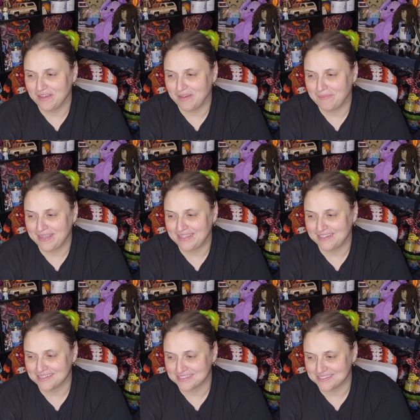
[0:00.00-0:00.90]
uh, my
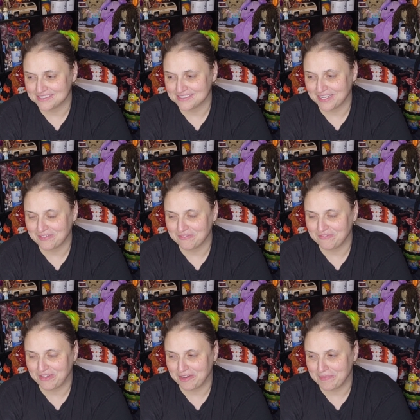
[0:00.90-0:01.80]
character's like
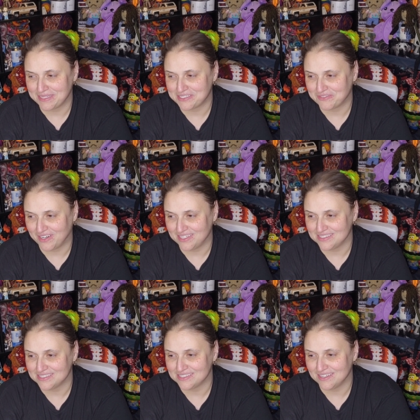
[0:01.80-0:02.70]
very best
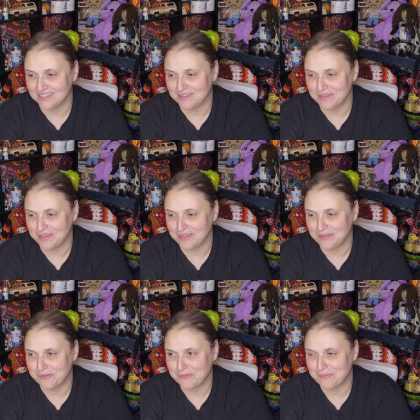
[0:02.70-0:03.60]
friends.
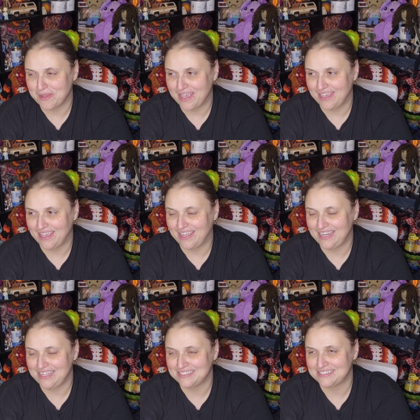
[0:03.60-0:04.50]
And
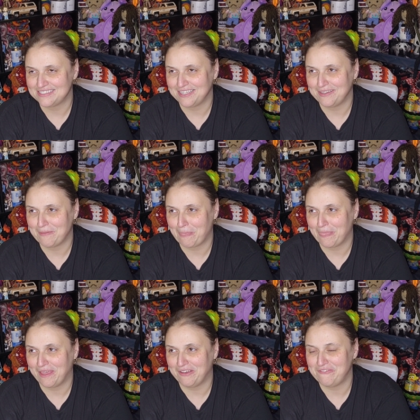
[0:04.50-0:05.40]
he's
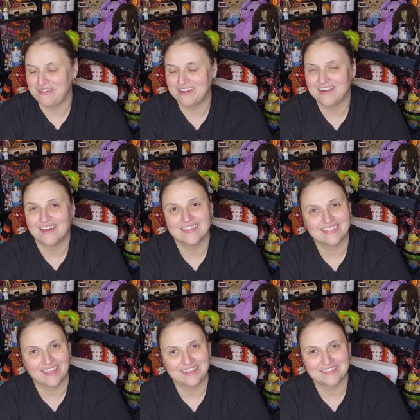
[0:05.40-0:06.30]
a very
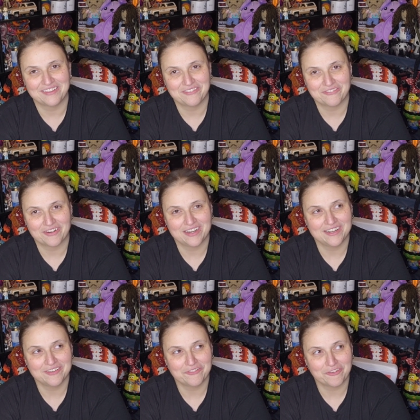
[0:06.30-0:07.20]
unlikely
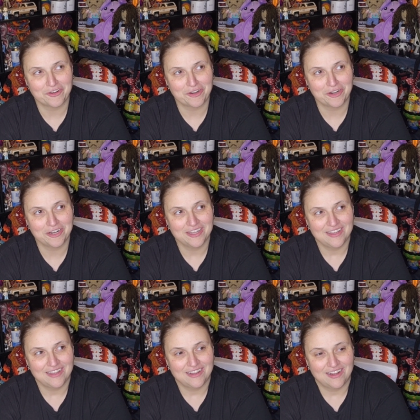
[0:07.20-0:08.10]
friend for her
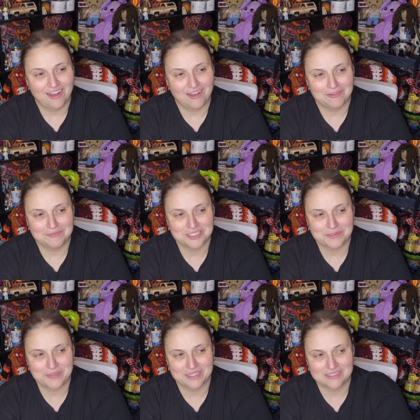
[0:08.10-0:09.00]
um,
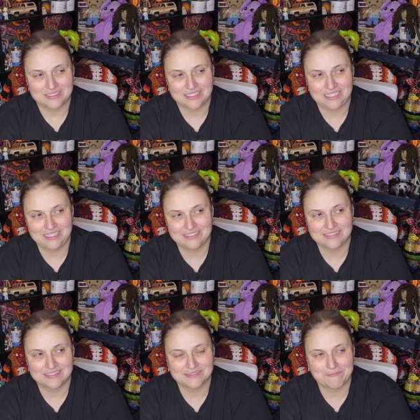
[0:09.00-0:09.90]
just because
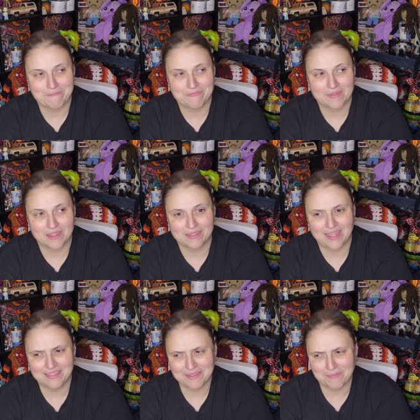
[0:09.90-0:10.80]
he's
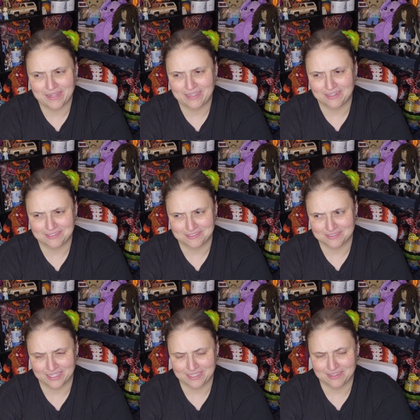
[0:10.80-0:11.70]
not that my character
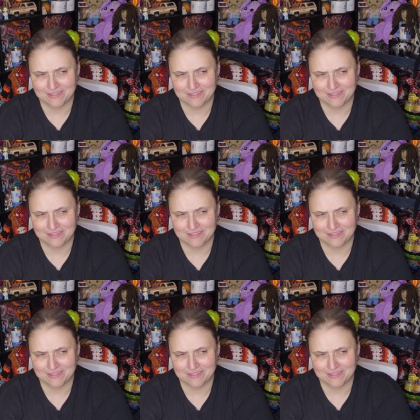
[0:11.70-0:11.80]
is like